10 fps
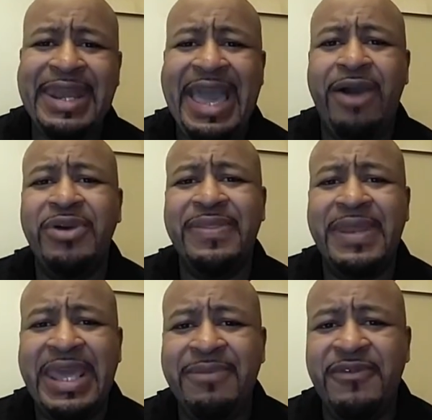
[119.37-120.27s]
Now, in
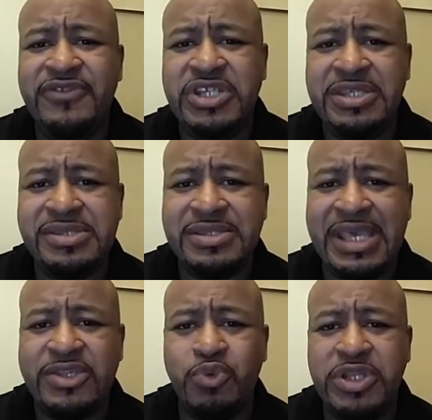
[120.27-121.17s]
the name of Jesus,
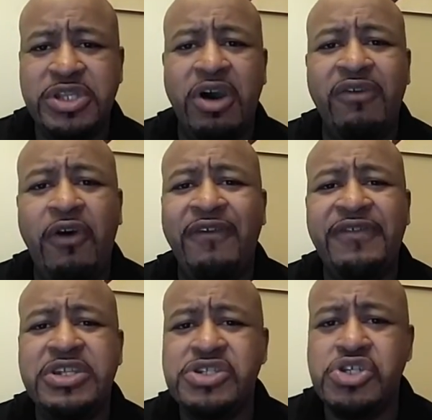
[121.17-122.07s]
as we delve
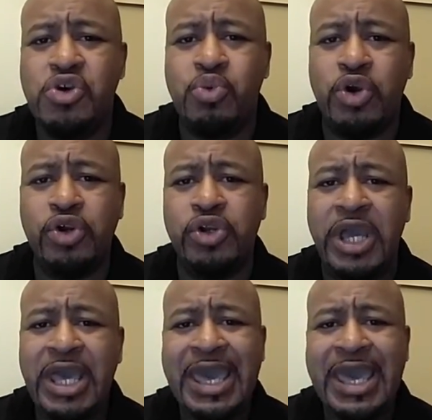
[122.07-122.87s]
off into your word